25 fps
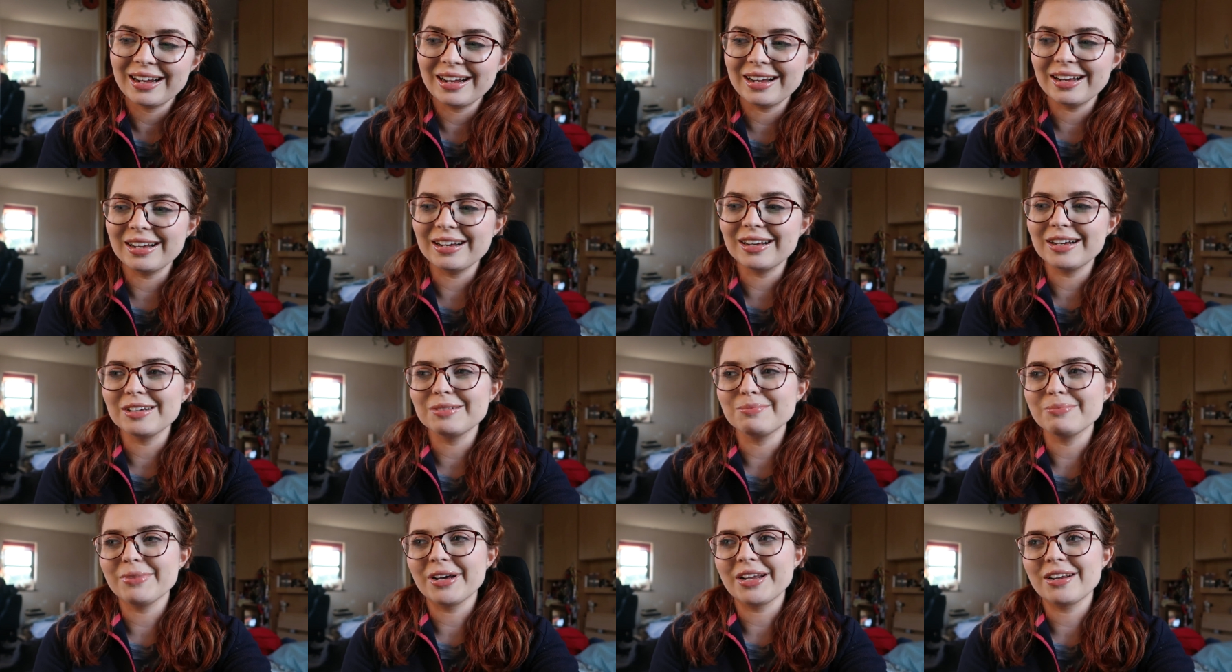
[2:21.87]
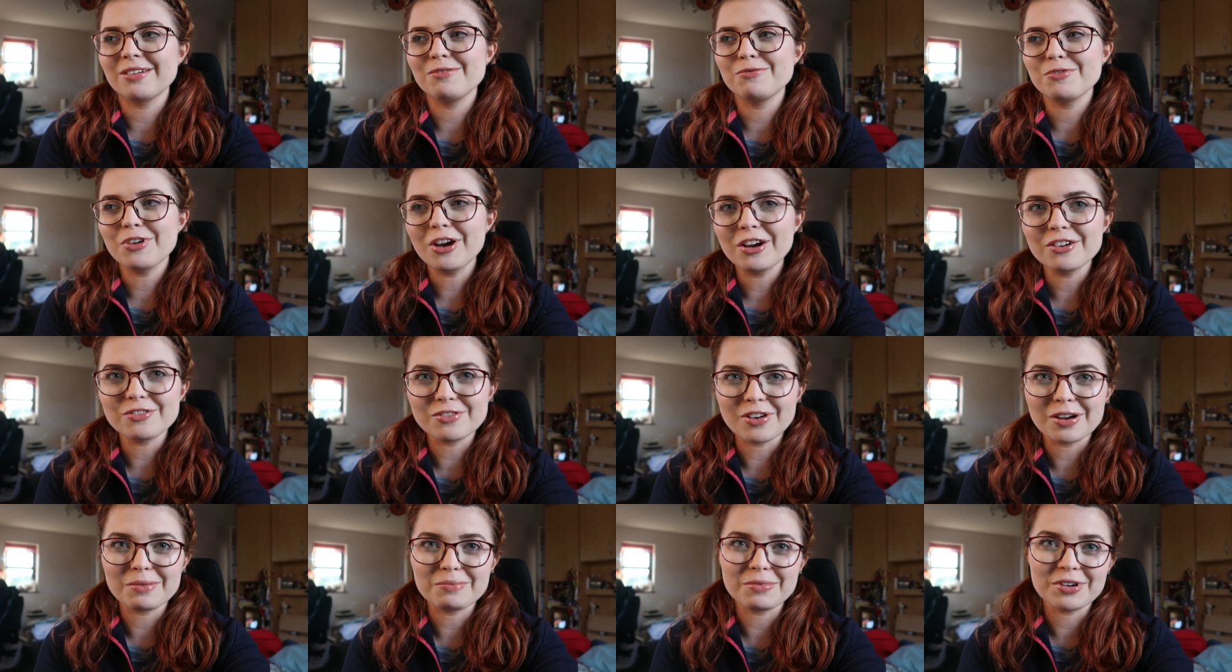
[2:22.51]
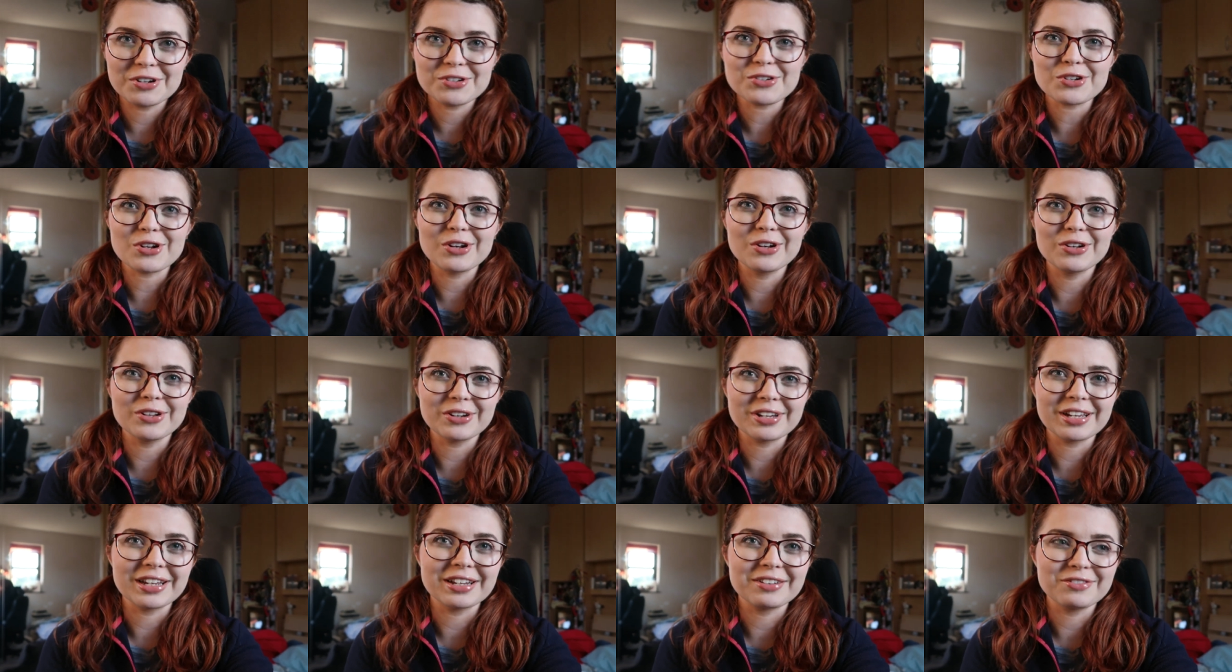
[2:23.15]
And I'm very, very much
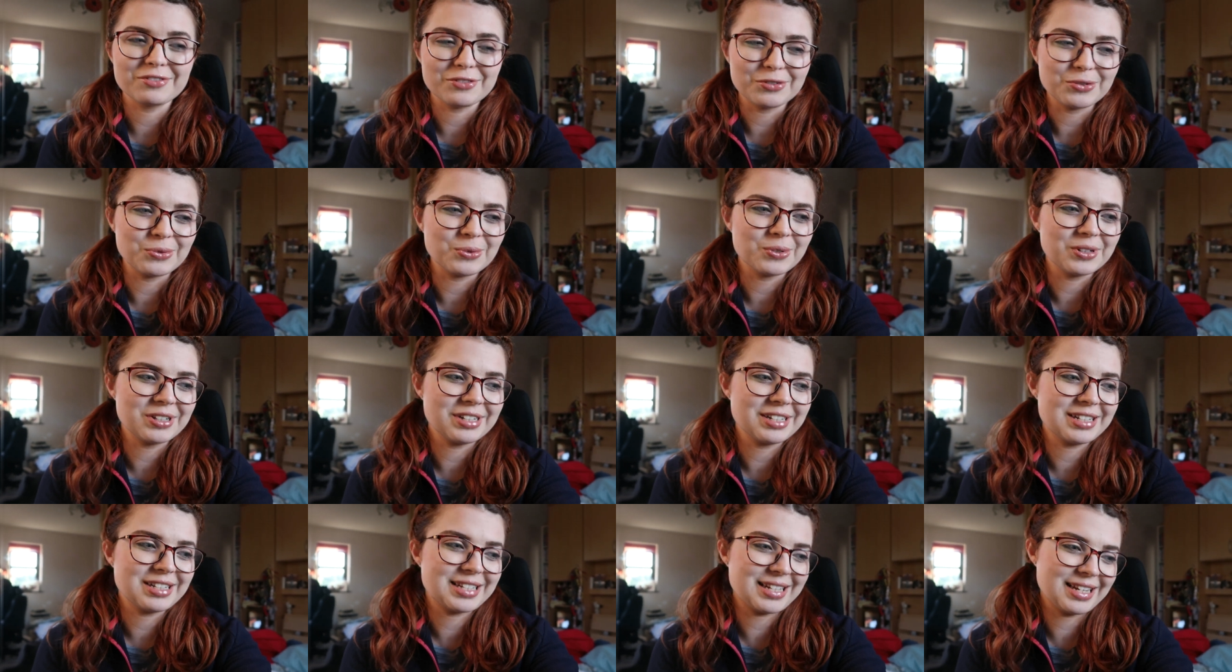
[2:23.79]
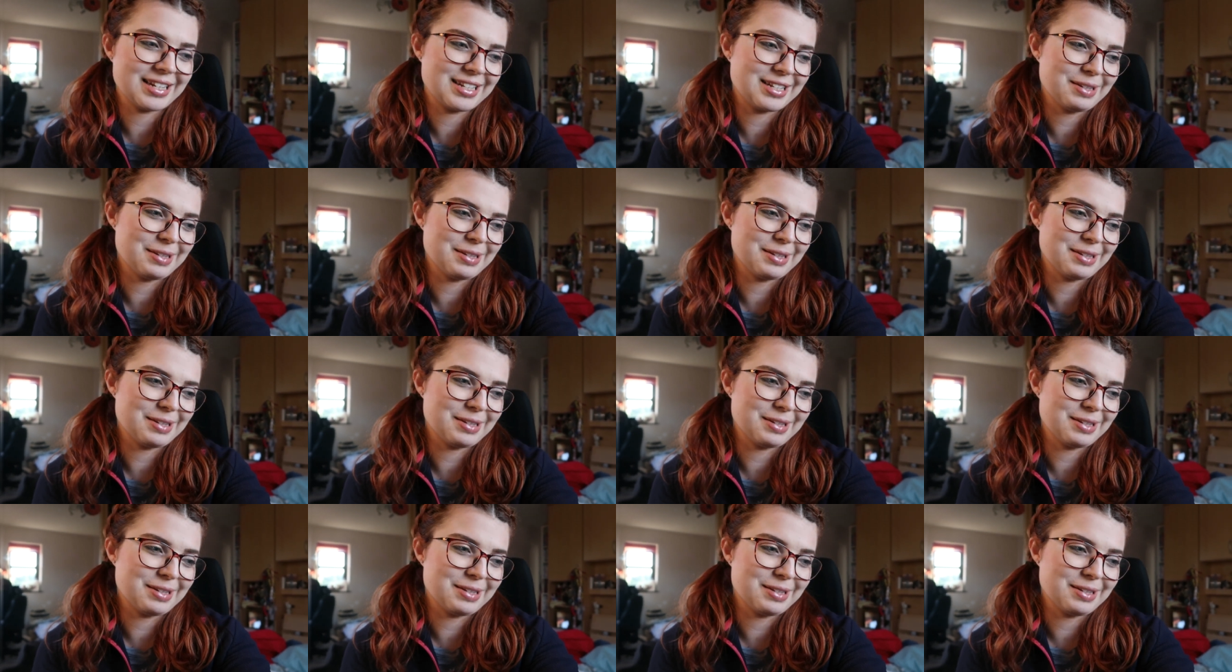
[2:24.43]
looking forward